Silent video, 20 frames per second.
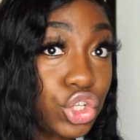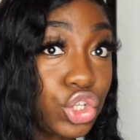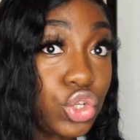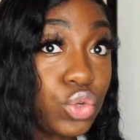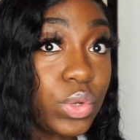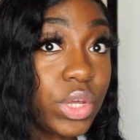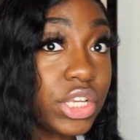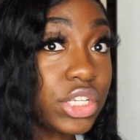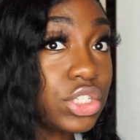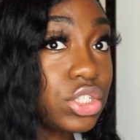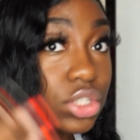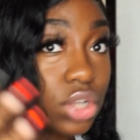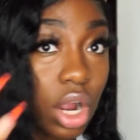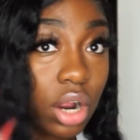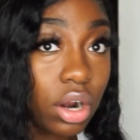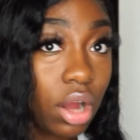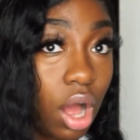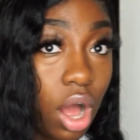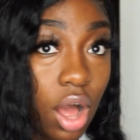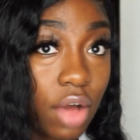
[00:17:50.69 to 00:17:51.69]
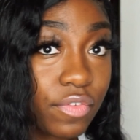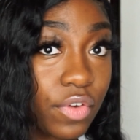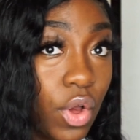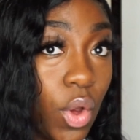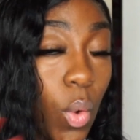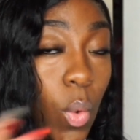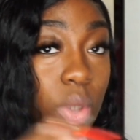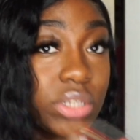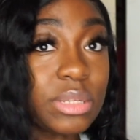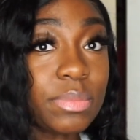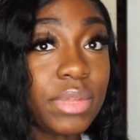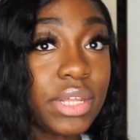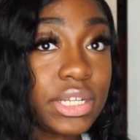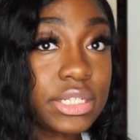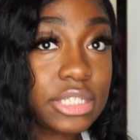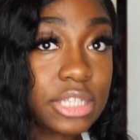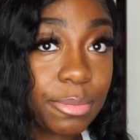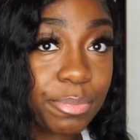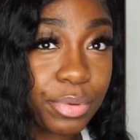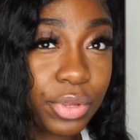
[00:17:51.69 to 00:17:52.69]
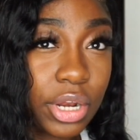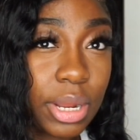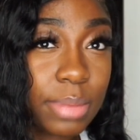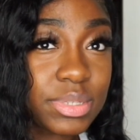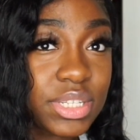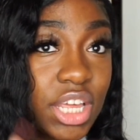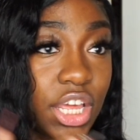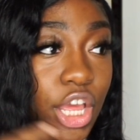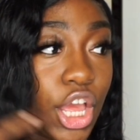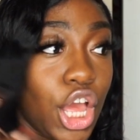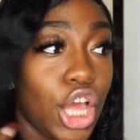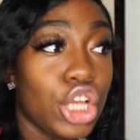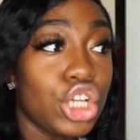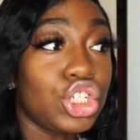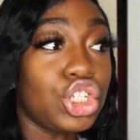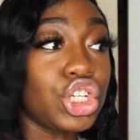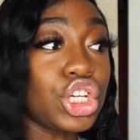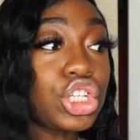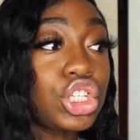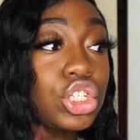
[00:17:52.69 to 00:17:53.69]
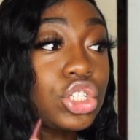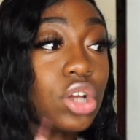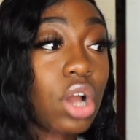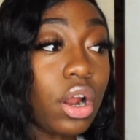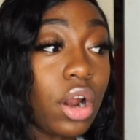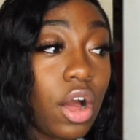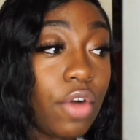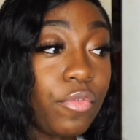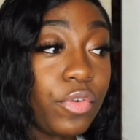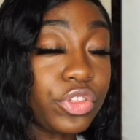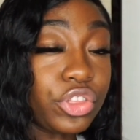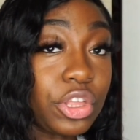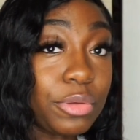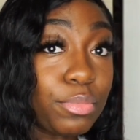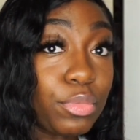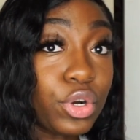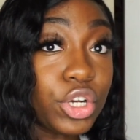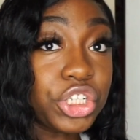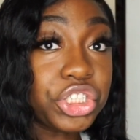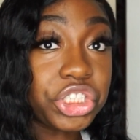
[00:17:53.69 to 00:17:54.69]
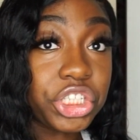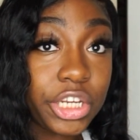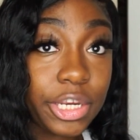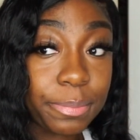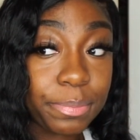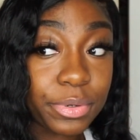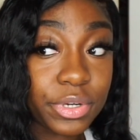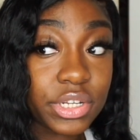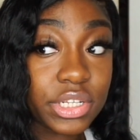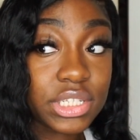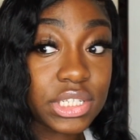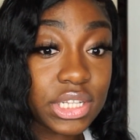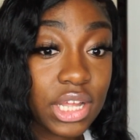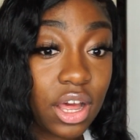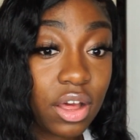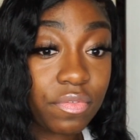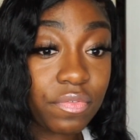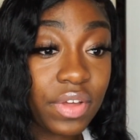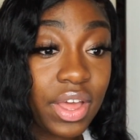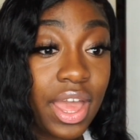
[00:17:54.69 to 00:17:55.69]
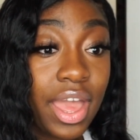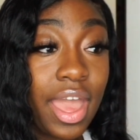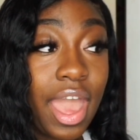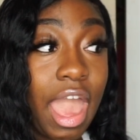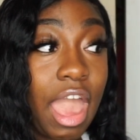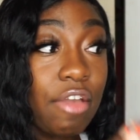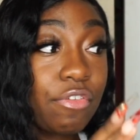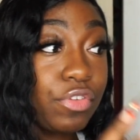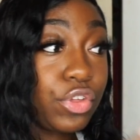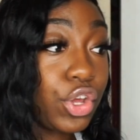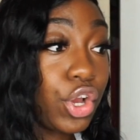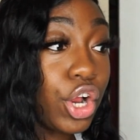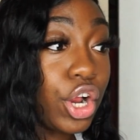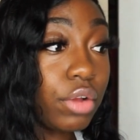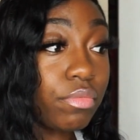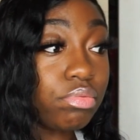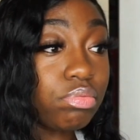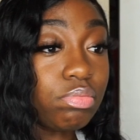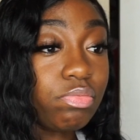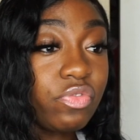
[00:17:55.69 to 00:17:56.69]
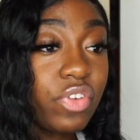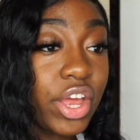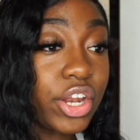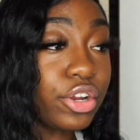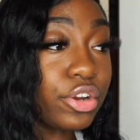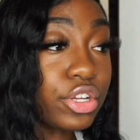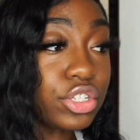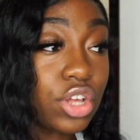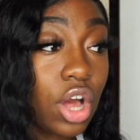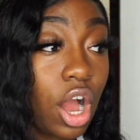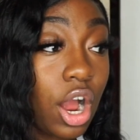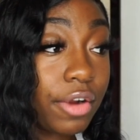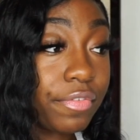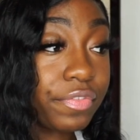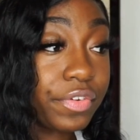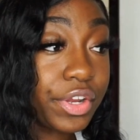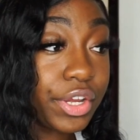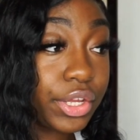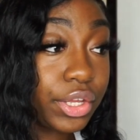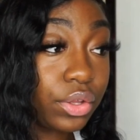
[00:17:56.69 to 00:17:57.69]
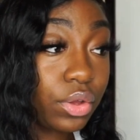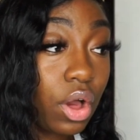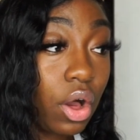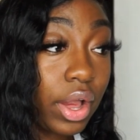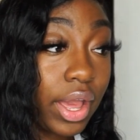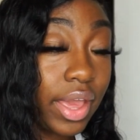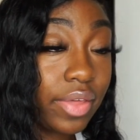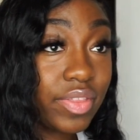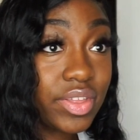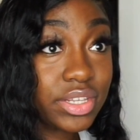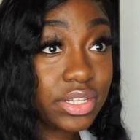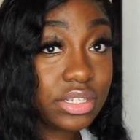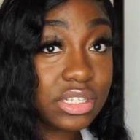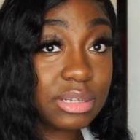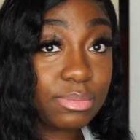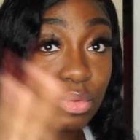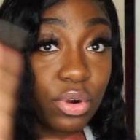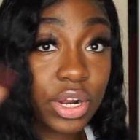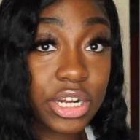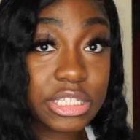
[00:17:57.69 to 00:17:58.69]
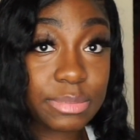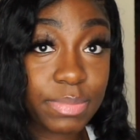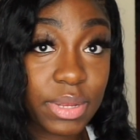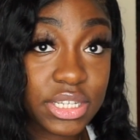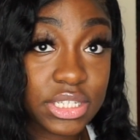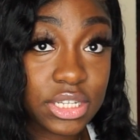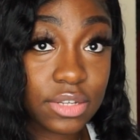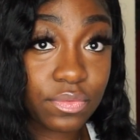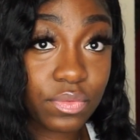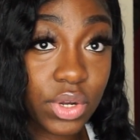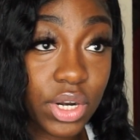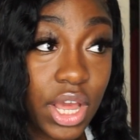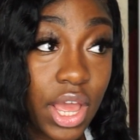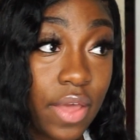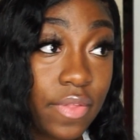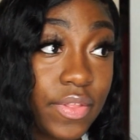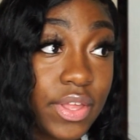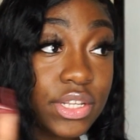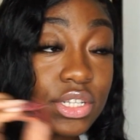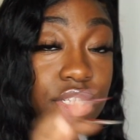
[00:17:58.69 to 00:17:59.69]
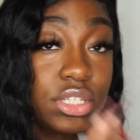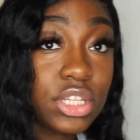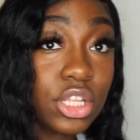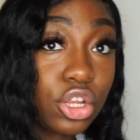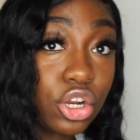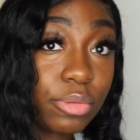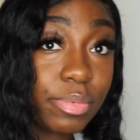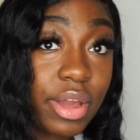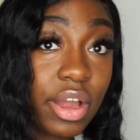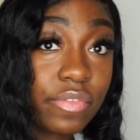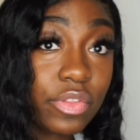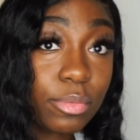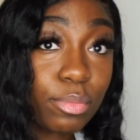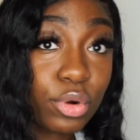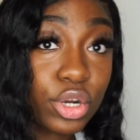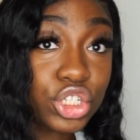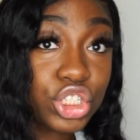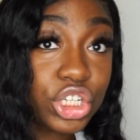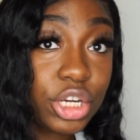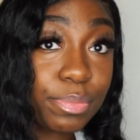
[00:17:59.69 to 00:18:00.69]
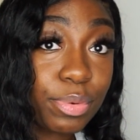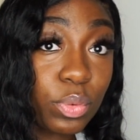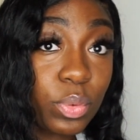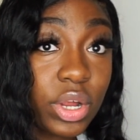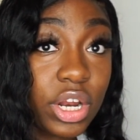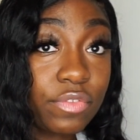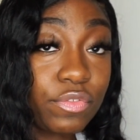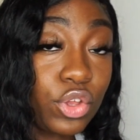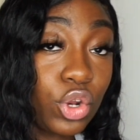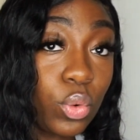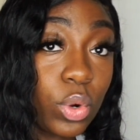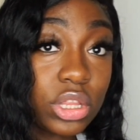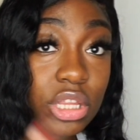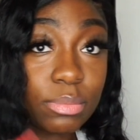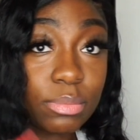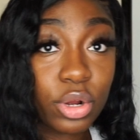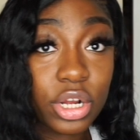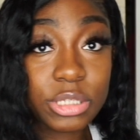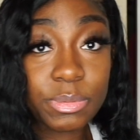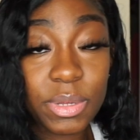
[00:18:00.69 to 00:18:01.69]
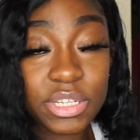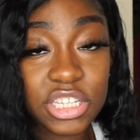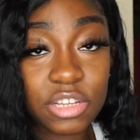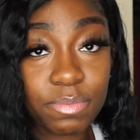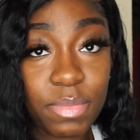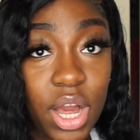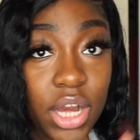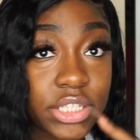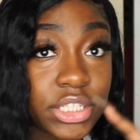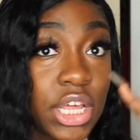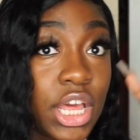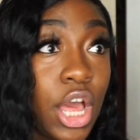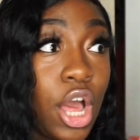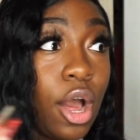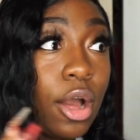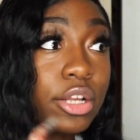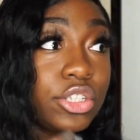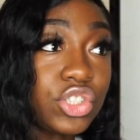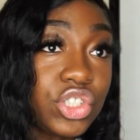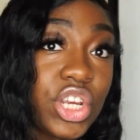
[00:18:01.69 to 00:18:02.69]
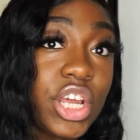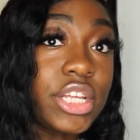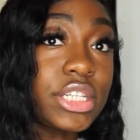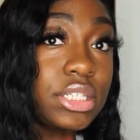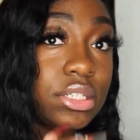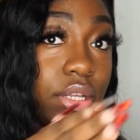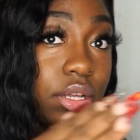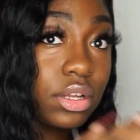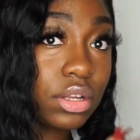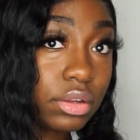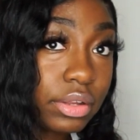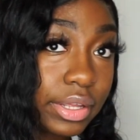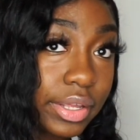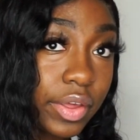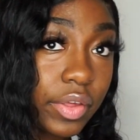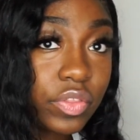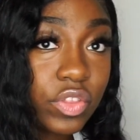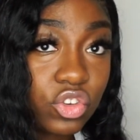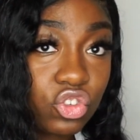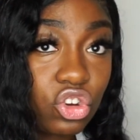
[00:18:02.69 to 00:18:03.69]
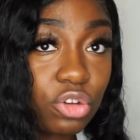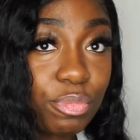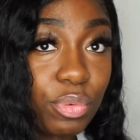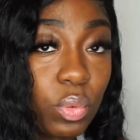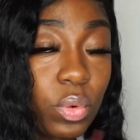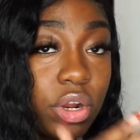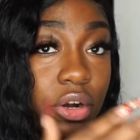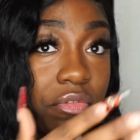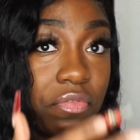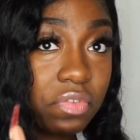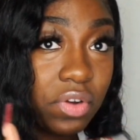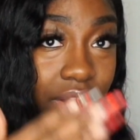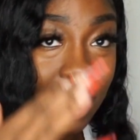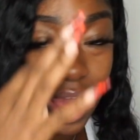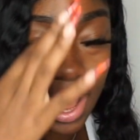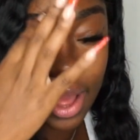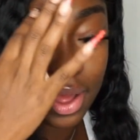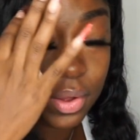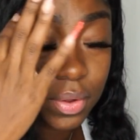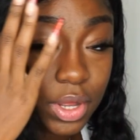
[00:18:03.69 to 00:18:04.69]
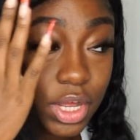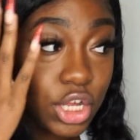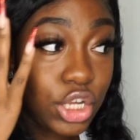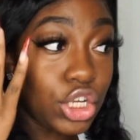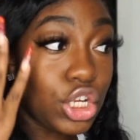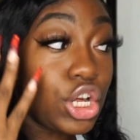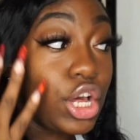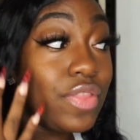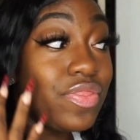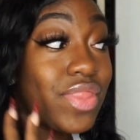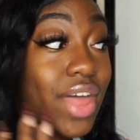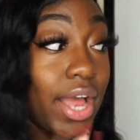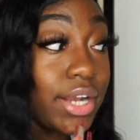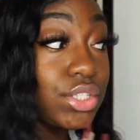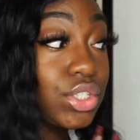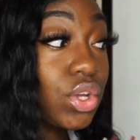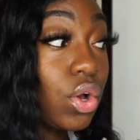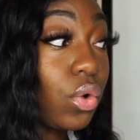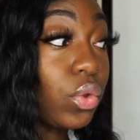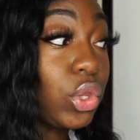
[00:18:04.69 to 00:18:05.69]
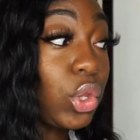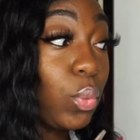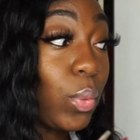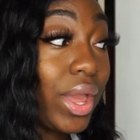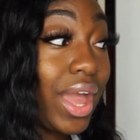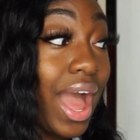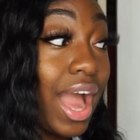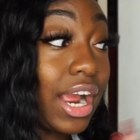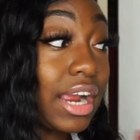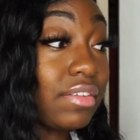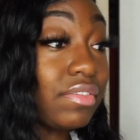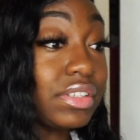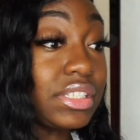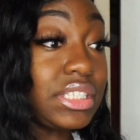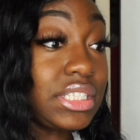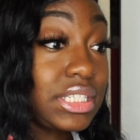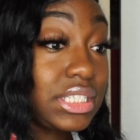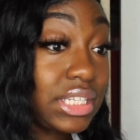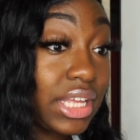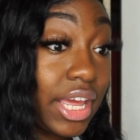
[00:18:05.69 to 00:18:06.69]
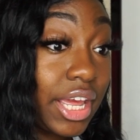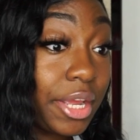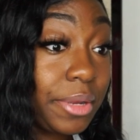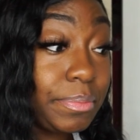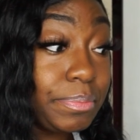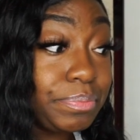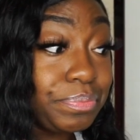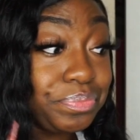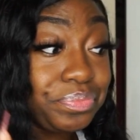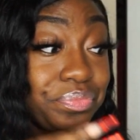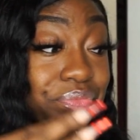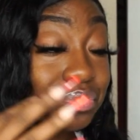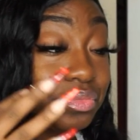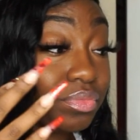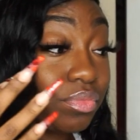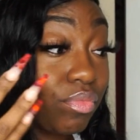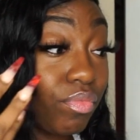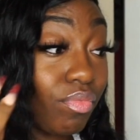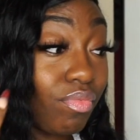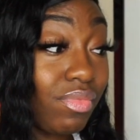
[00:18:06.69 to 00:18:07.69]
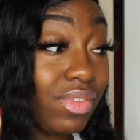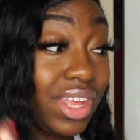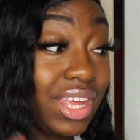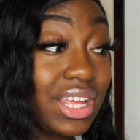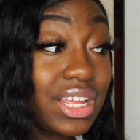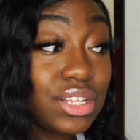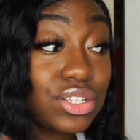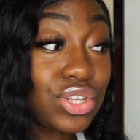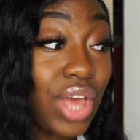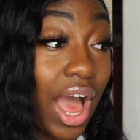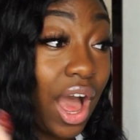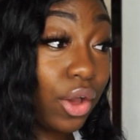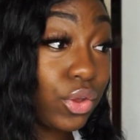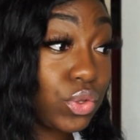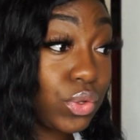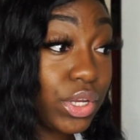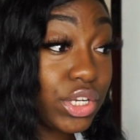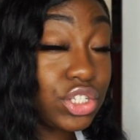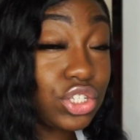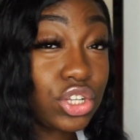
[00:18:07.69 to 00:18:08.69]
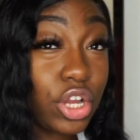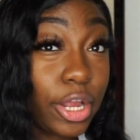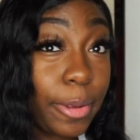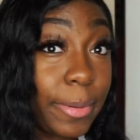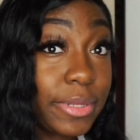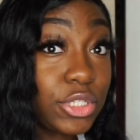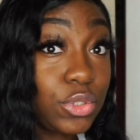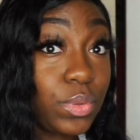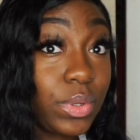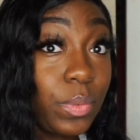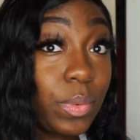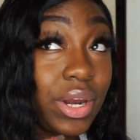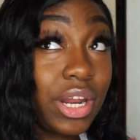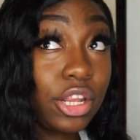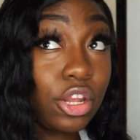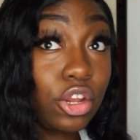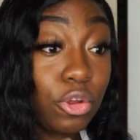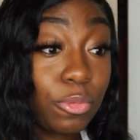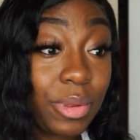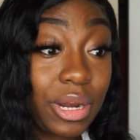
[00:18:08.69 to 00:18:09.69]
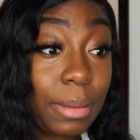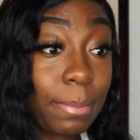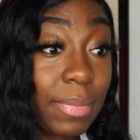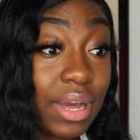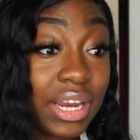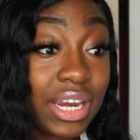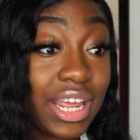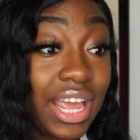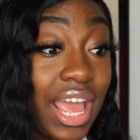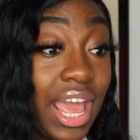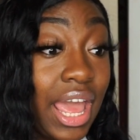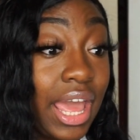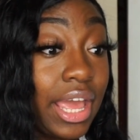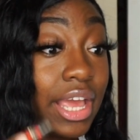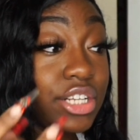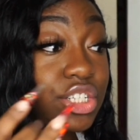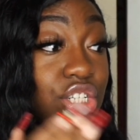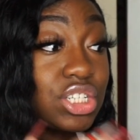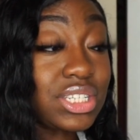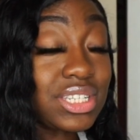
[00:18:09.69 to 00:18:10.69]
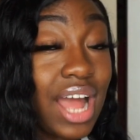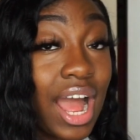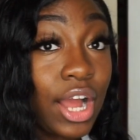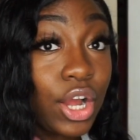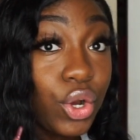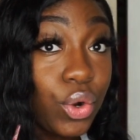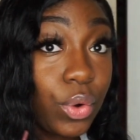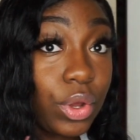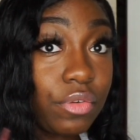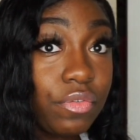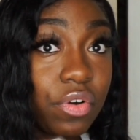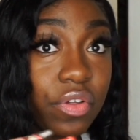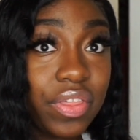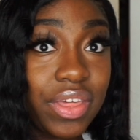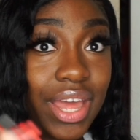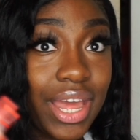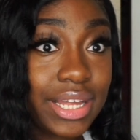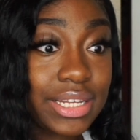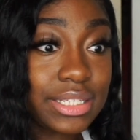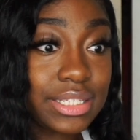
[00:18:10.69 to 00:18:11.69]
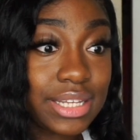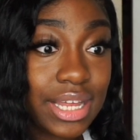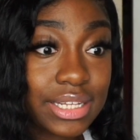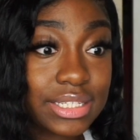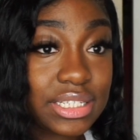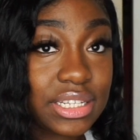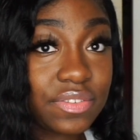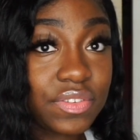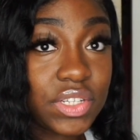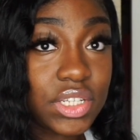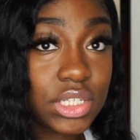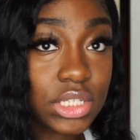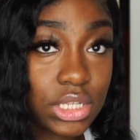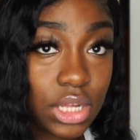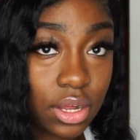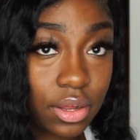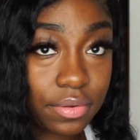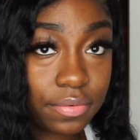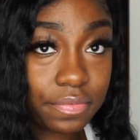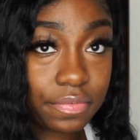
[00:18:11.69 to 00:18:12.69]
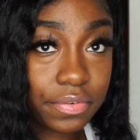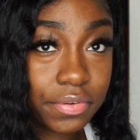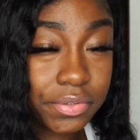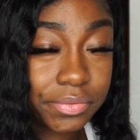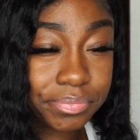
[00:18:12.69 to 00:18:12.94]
You can start off with something simple. You know what I'm saying? Just start off with the more cheaper stuff. If your vendor is offering you, okay, this is the more expensive one, this is a little bit of the more cheaper one. If you don't want expensive box, just get the cheaper one for now. That's the only way I could really say is how you can start your business with a little bit of money. It's just not going for the excessive stuff.